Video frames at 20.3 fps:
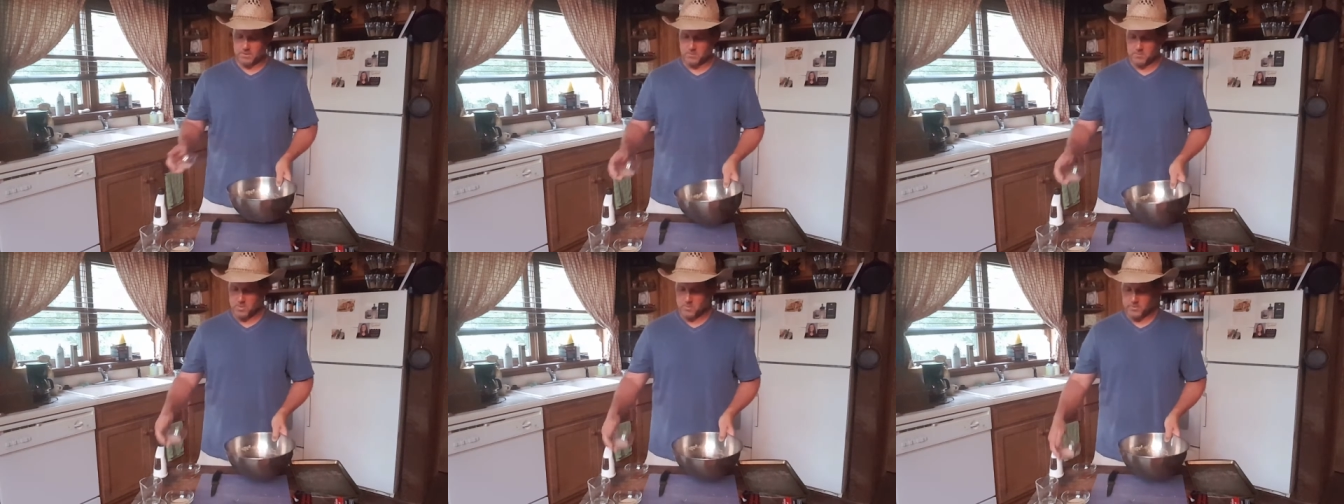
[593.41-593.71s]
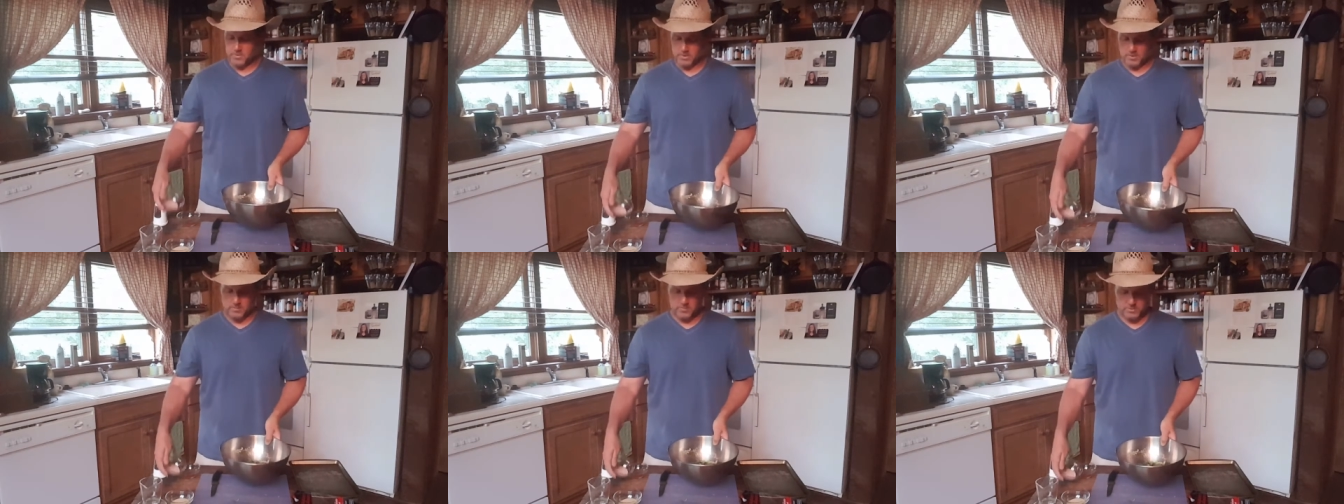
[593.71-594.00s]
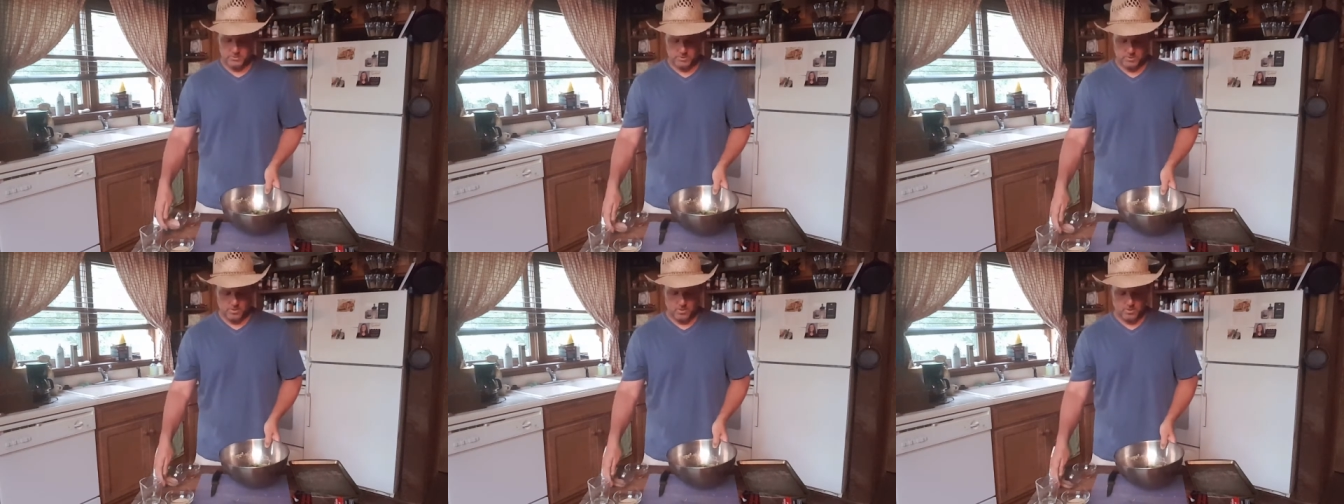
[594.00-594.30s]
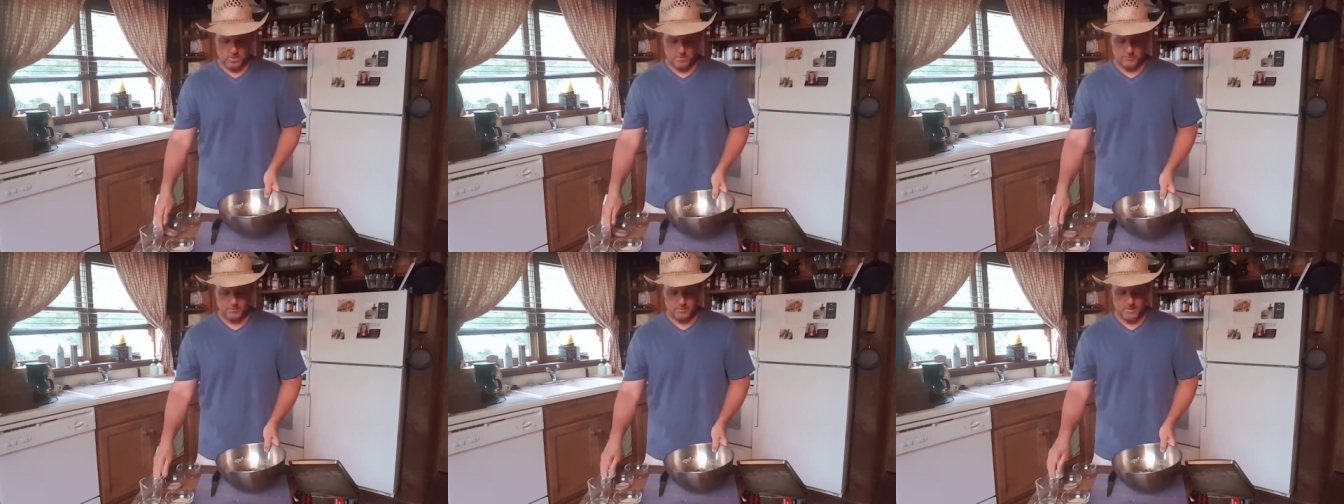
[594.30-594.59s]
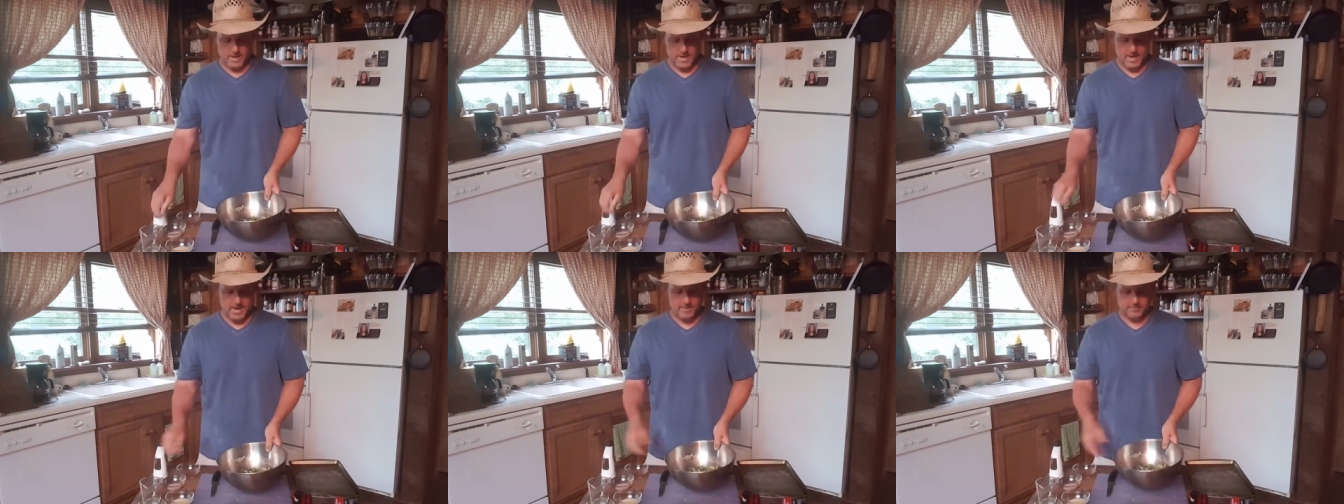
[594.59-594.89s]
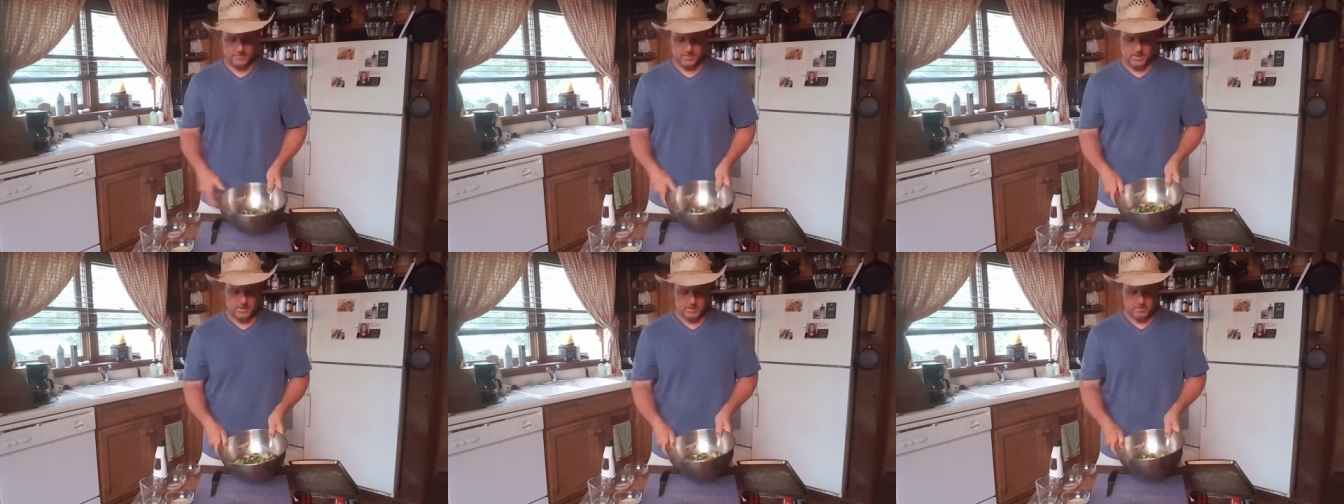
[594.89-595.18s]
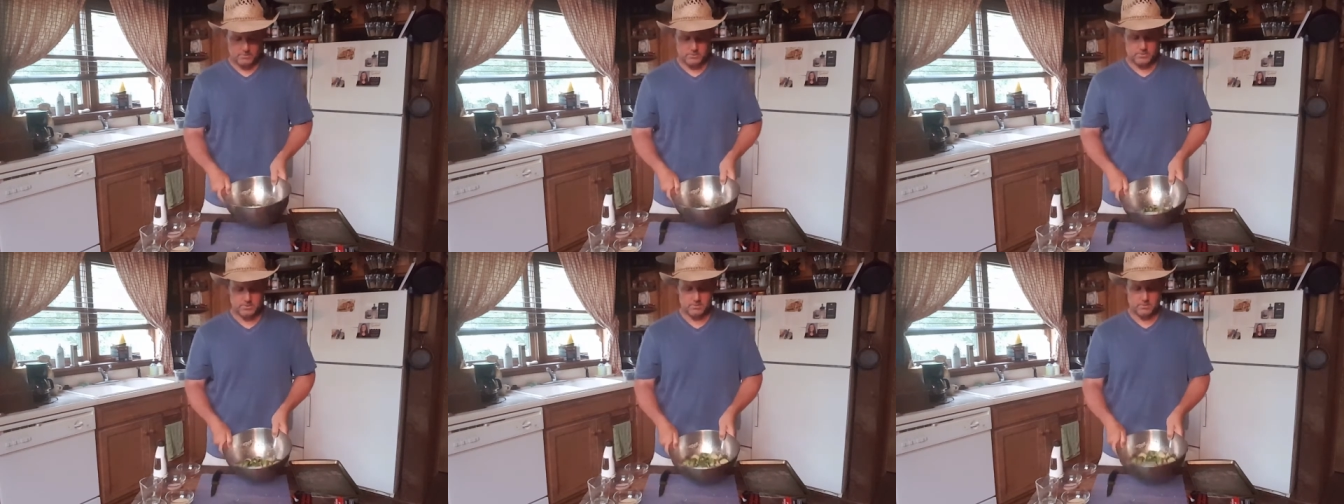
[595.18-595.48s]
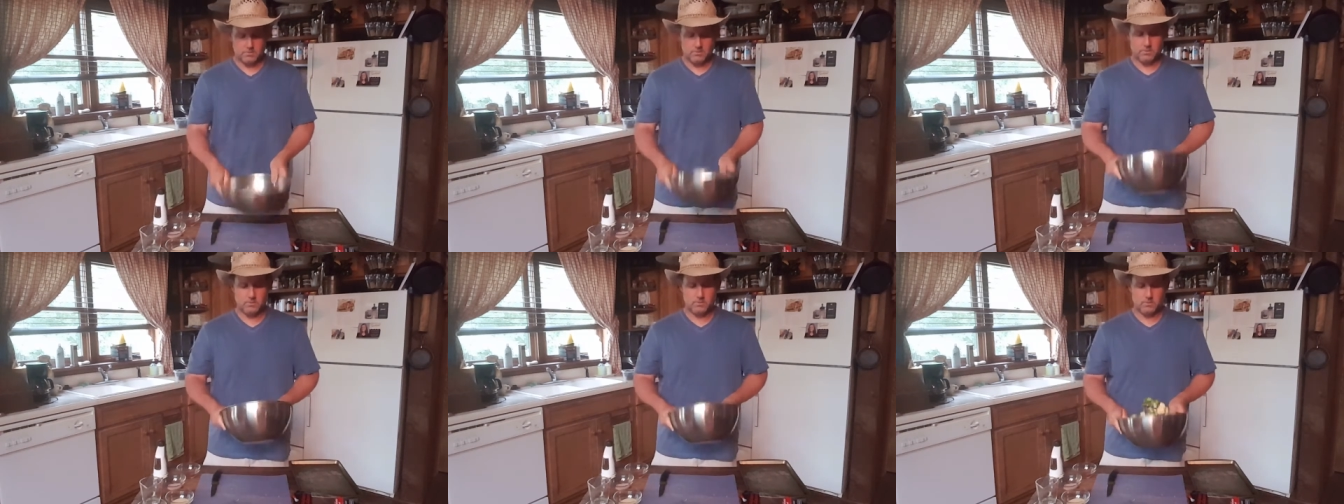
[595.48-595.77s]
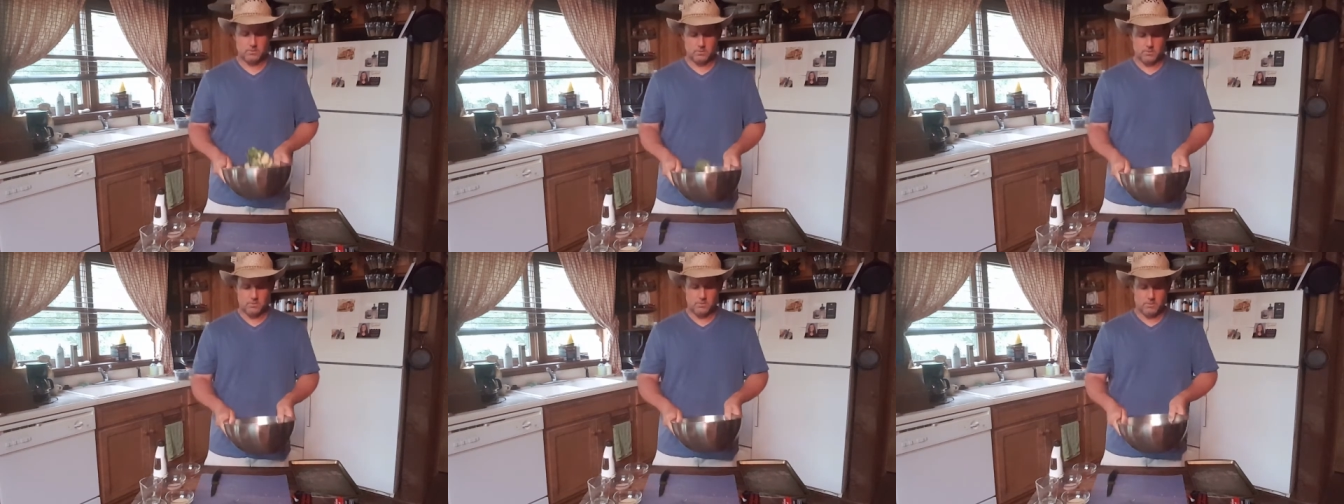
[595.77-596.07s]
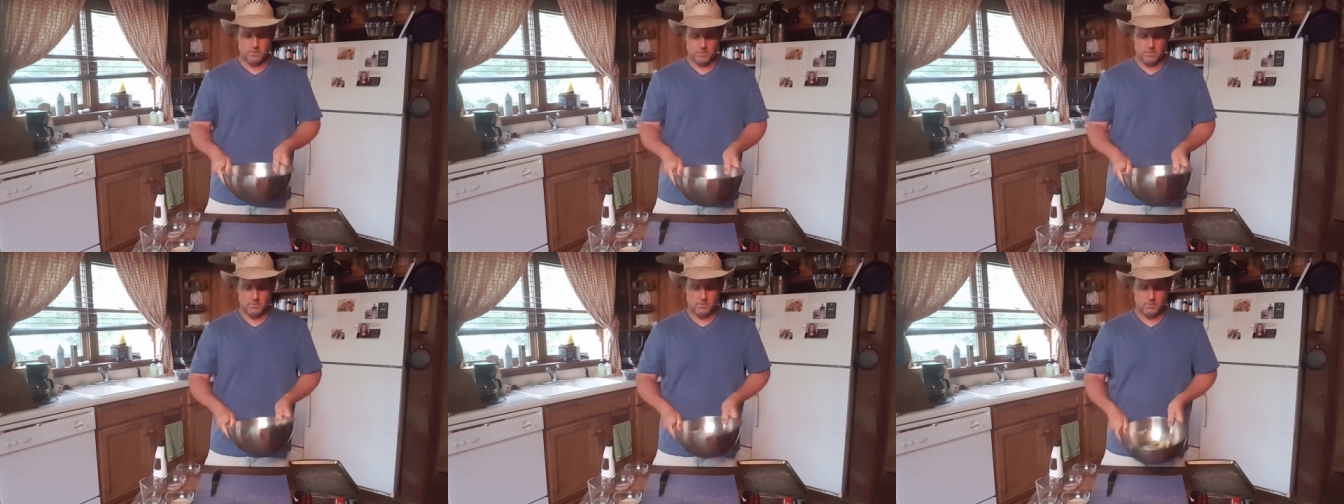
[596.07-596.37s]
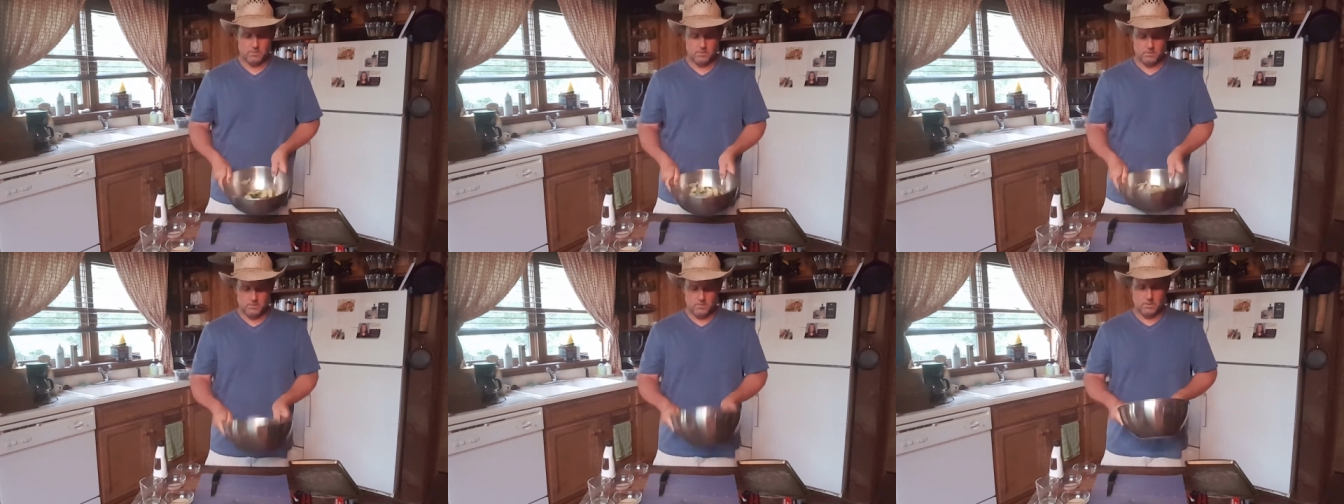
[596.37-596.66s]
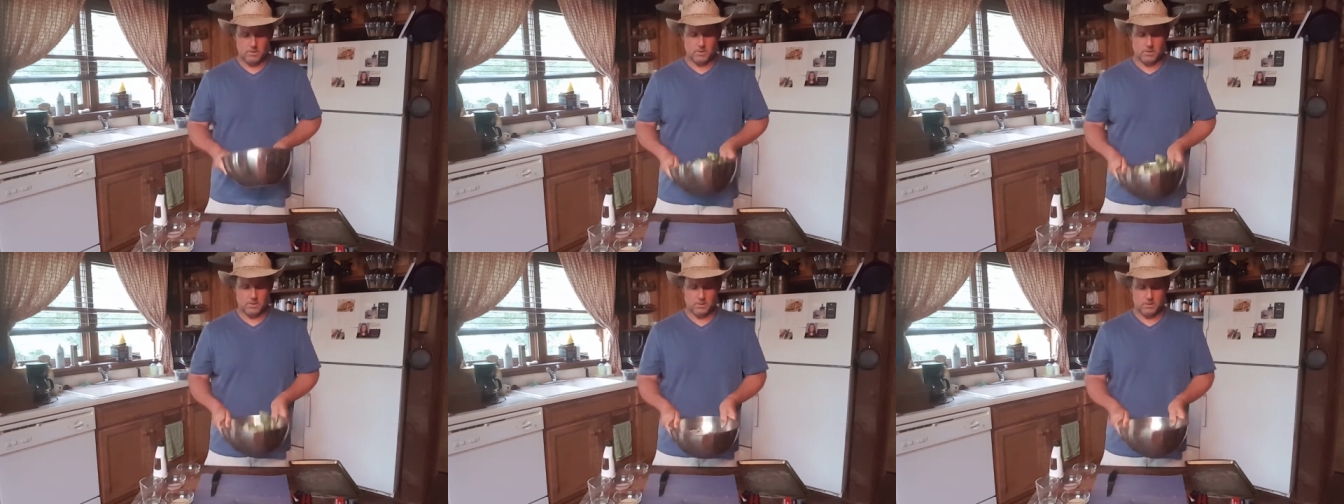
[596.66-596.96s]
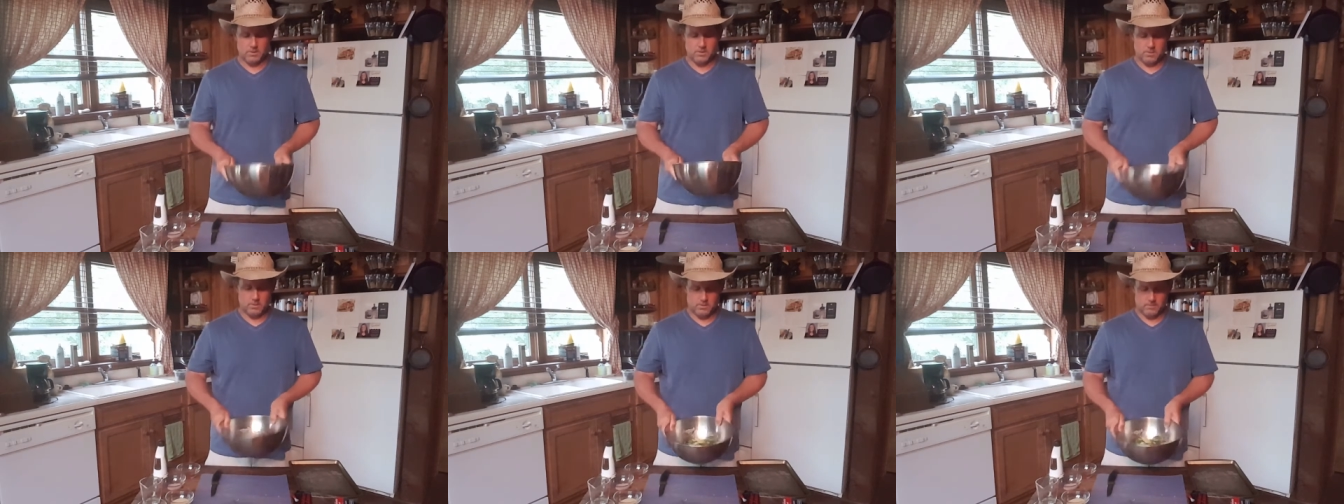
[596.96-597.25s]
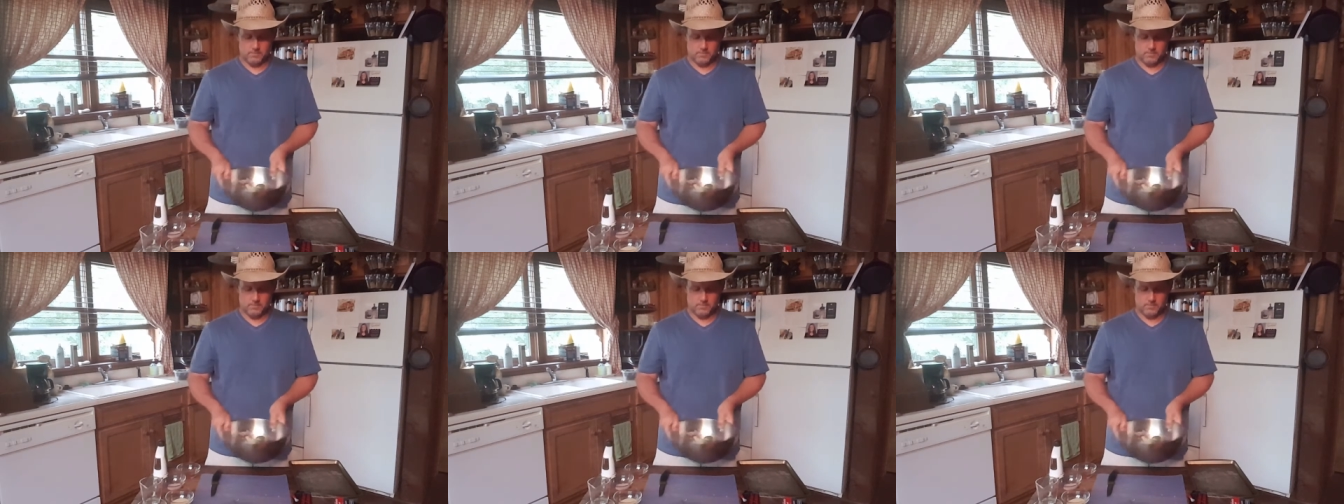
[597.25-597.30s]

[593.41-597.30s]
I'm gonna start off with a ½ ounce, and